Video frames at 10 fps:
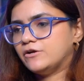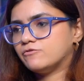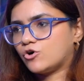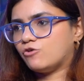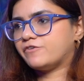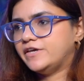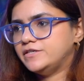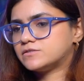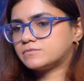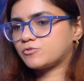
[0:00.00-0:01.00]
of
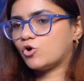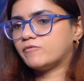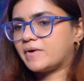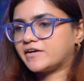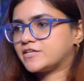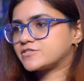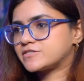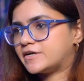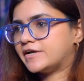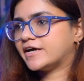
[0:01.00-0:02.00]
coffee plantations
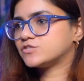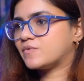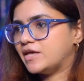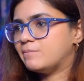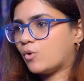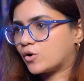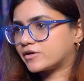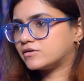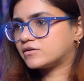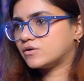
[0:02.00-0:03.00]
in India is very
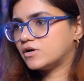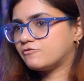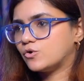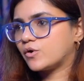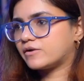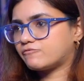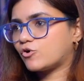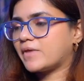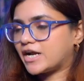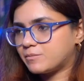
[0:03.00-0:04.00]
important if you look at
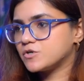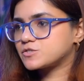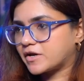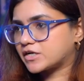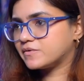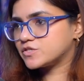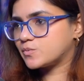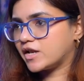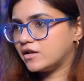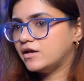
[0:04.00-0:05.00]
from that perspective as
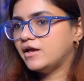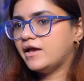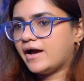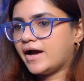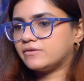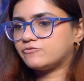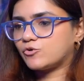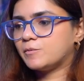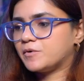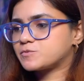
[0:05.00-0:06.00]
well, and
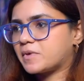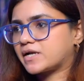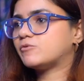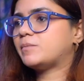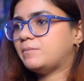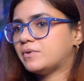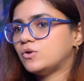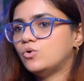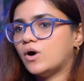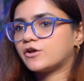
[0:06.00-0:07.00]
from the perspective of people
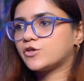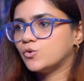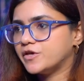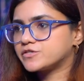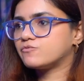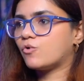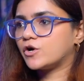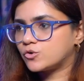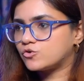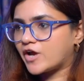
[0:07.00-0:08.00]
who are curious and
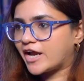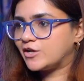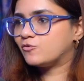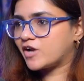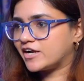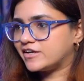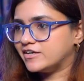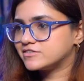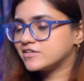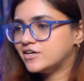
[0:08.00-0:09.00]
want to try new varieties.